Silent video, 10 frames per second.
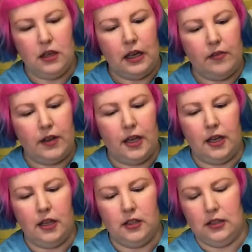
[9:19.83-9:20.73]
And
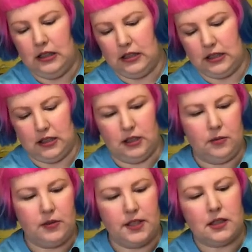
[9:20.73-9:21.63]
then
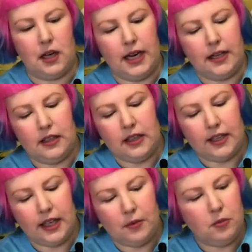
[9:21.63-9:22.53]
um, this side,
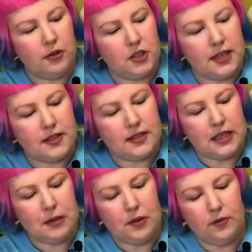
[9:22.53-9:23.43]
again, pretty much has the
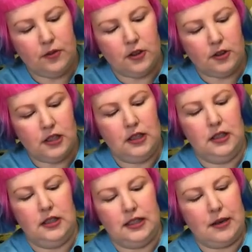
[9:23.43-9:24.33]
same info,
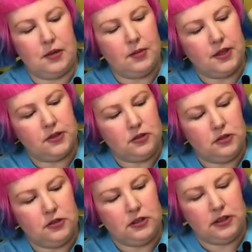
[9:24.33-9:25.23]
name of the
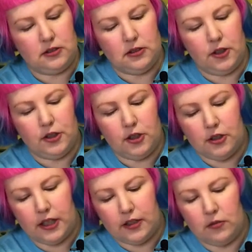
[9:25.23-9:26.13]
puzzle, little
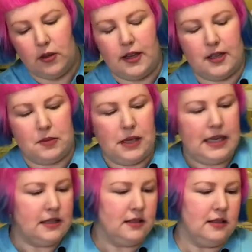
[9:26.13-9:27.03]
logo, and 1000
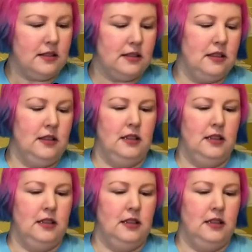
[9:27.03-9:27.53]
pieces.